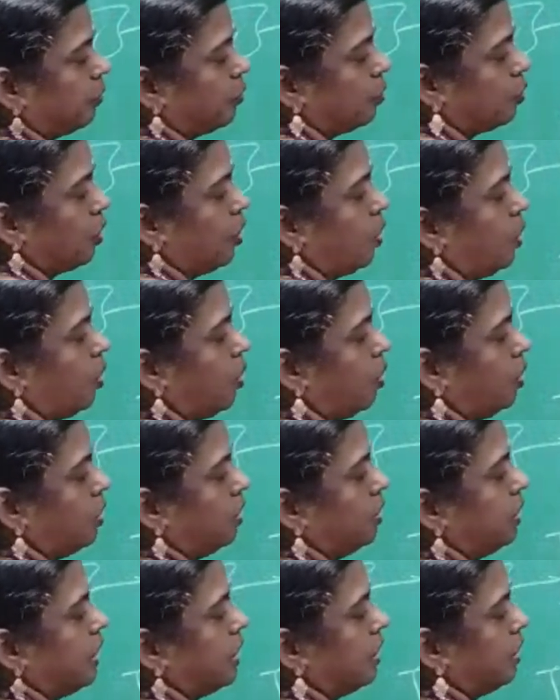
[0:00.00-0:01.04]
so all
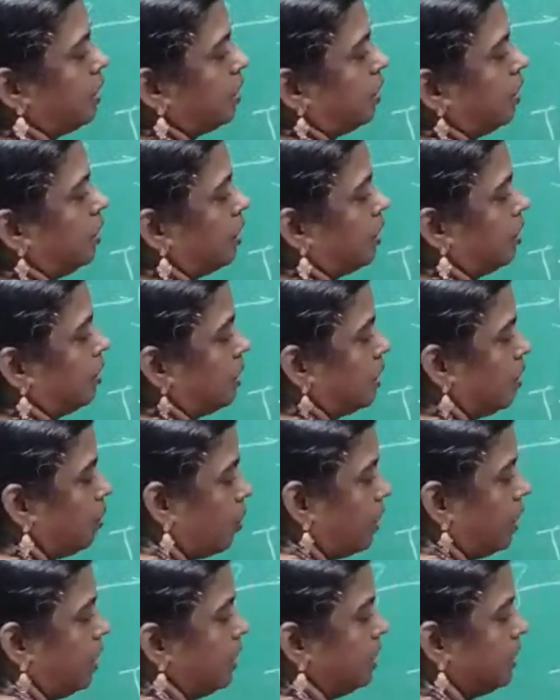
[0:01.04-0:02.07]
these, the
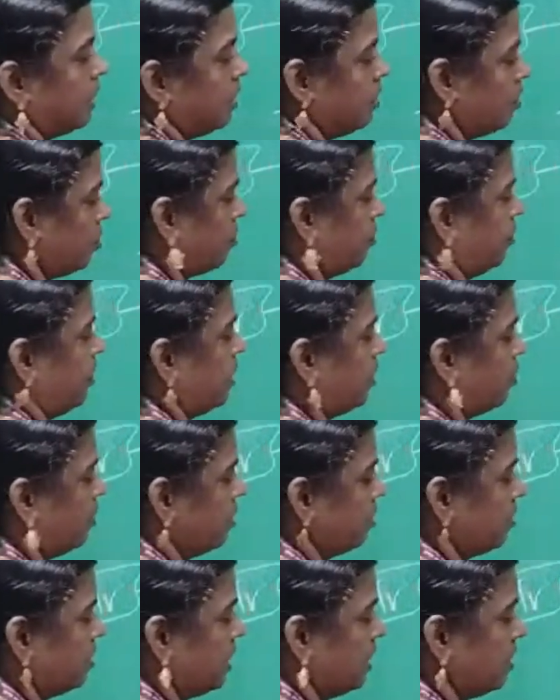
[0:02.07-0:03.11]
only this
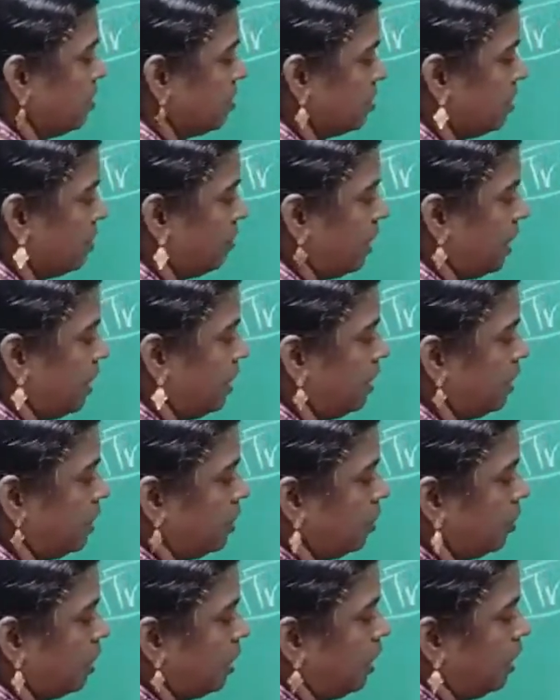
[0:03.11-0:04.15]
frequency is divided
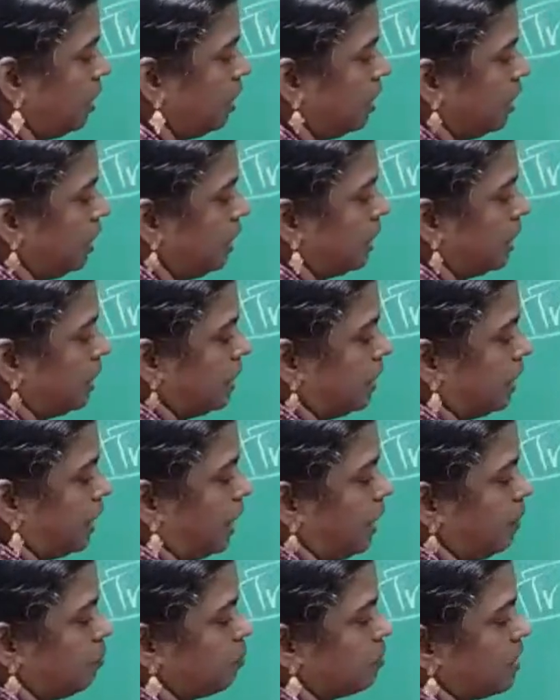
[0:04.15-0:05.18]
into the
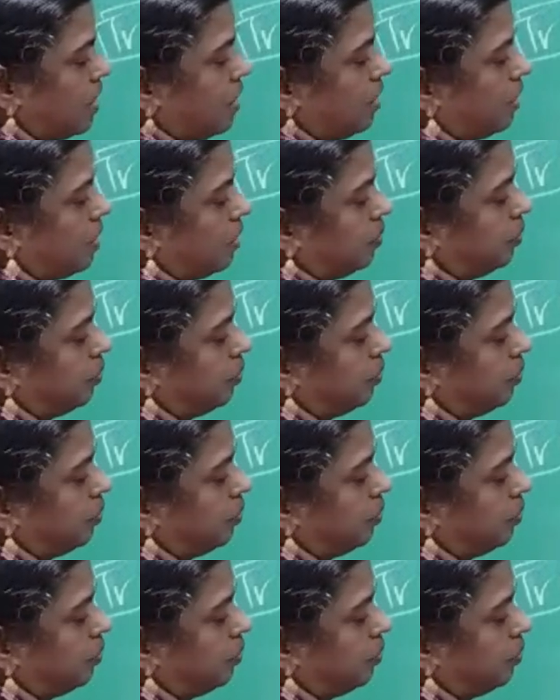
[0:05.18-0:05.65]
time slot.